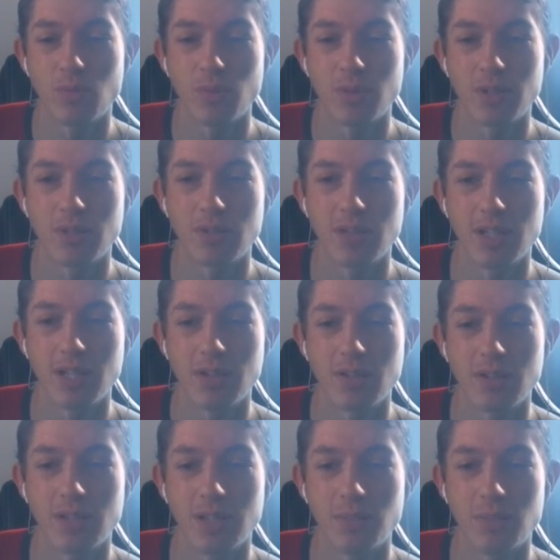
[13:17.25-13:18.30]
we could
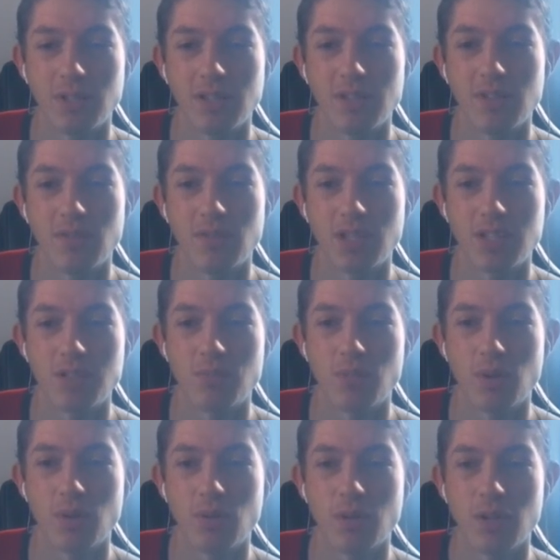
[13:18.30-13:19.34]
Econ them into defense
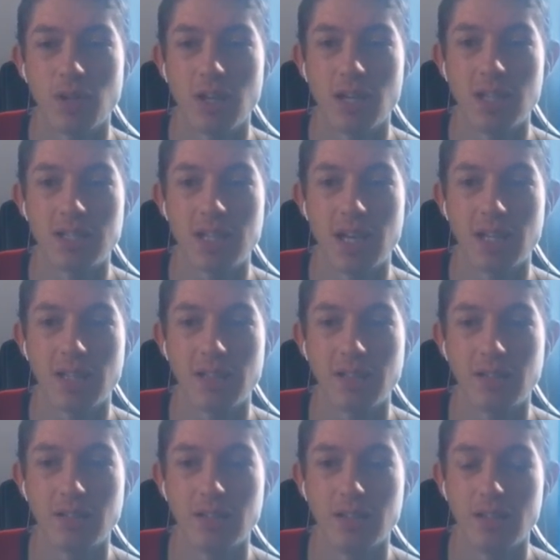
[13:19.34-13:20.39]
mode, attack in,